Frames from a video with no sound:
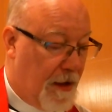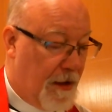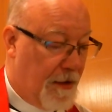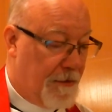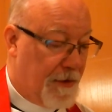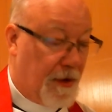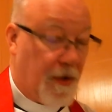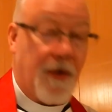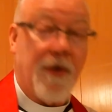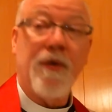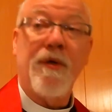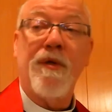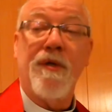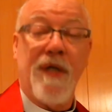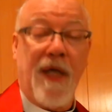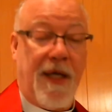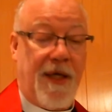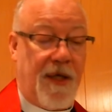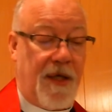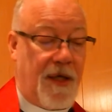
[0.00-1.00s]
But Luke
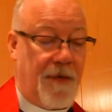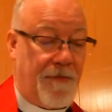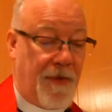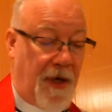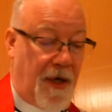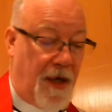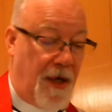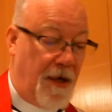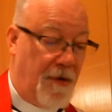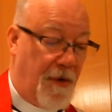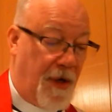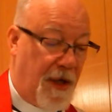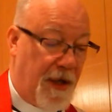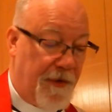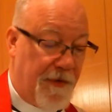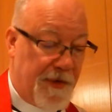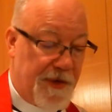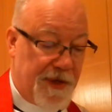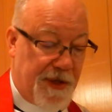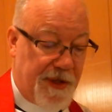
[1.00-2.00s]
tended to Paul while he
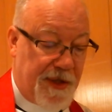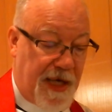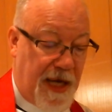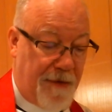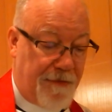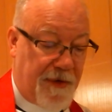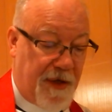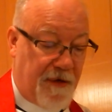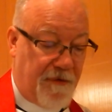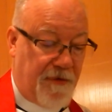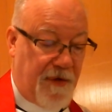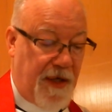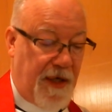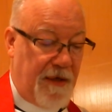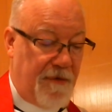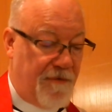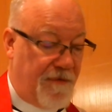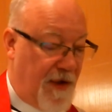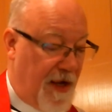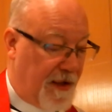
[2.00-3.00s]
was in captivity.
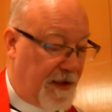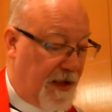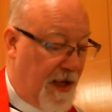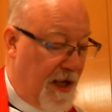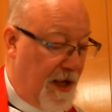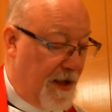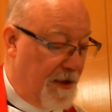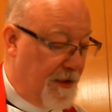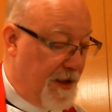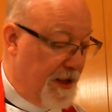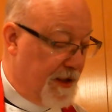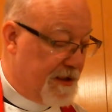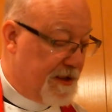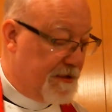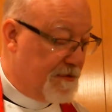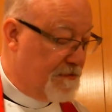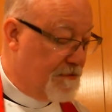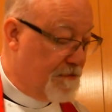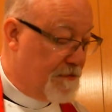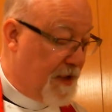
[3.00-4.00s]
In fact, this
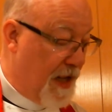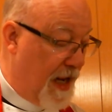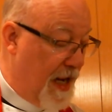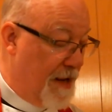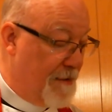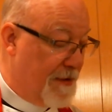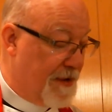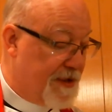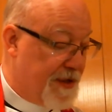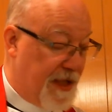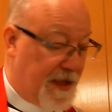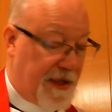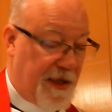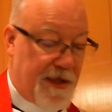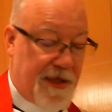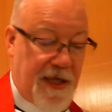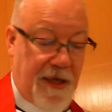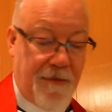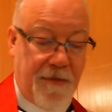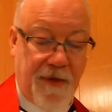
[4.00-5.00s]
time in Second
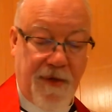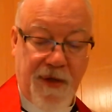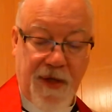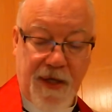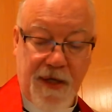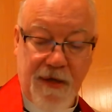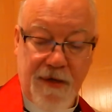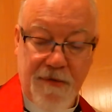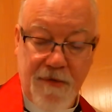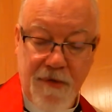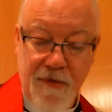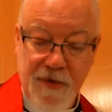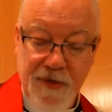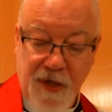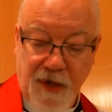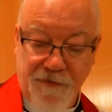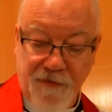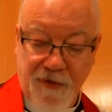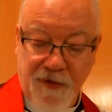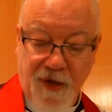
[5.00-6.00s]
Timothy. It's
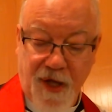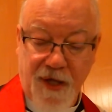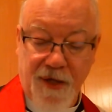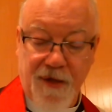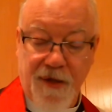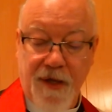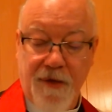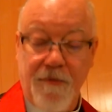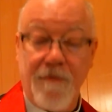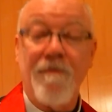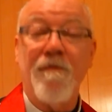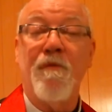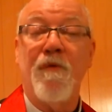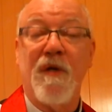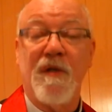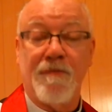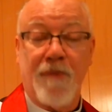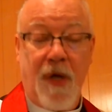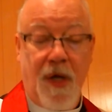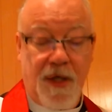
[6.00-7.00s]
often thought that
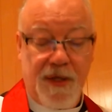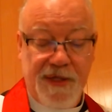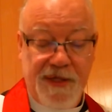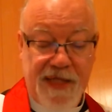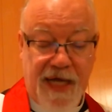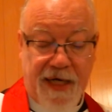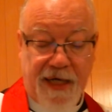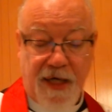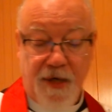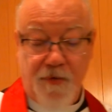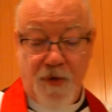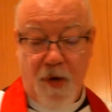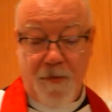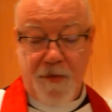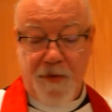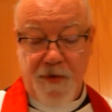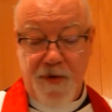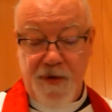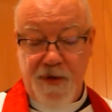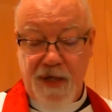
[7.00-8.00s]
was Paul's second
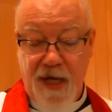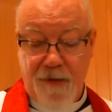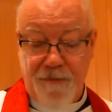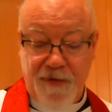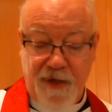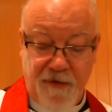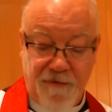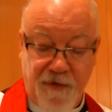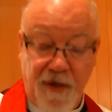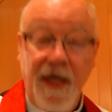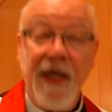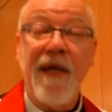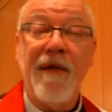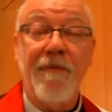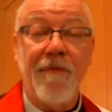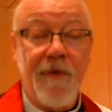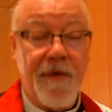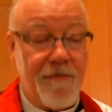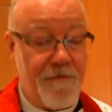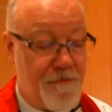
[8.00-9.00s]
Roman captivity.
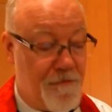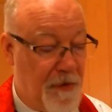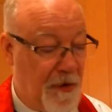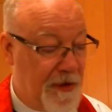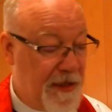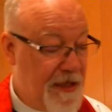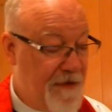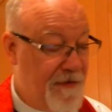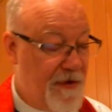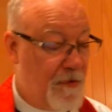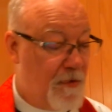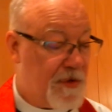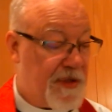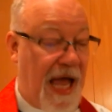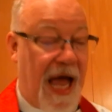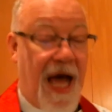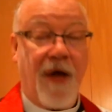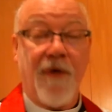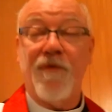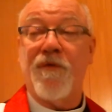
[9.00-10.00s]
We believe he was
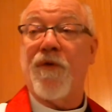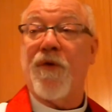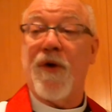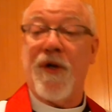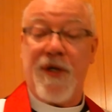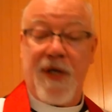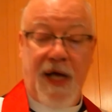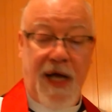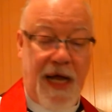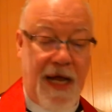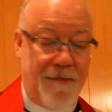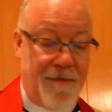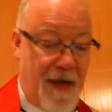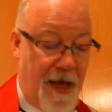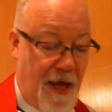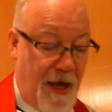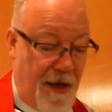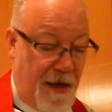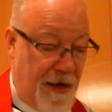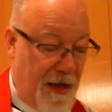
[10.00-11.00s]
out for a time.
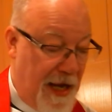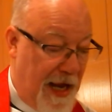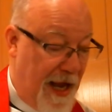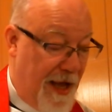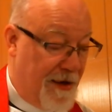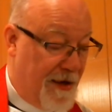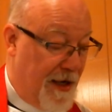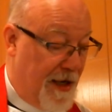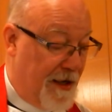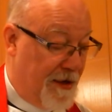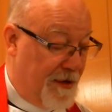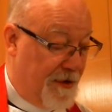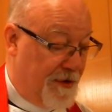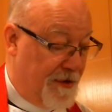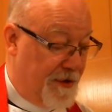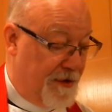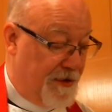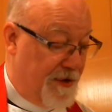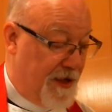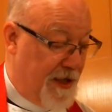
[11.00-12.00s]
And at
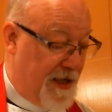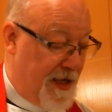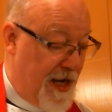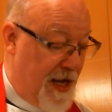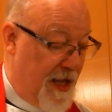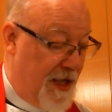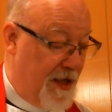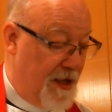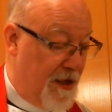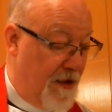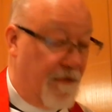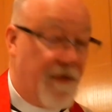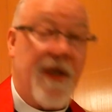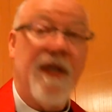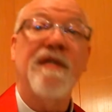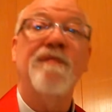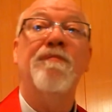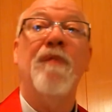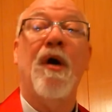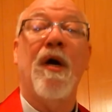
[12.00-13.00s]
the end of
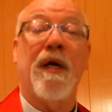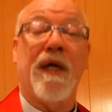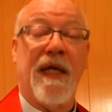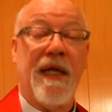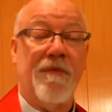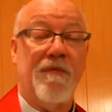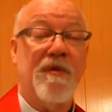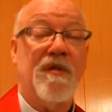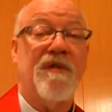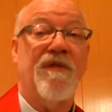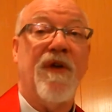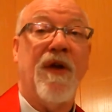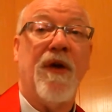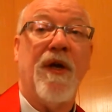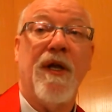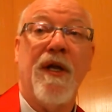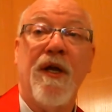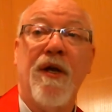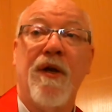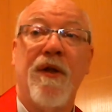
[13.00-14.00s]
this book, he was very
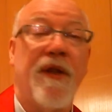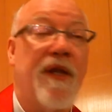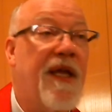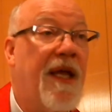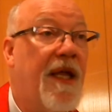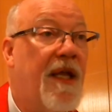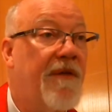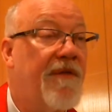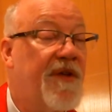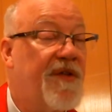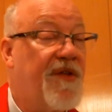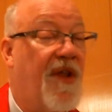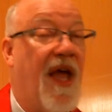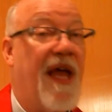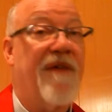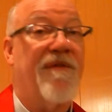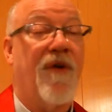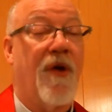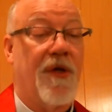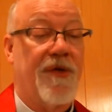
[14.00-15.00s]
near the end of his
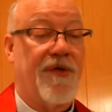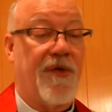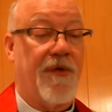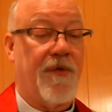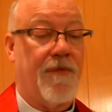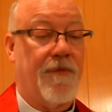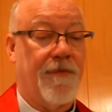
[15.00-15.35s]
life also.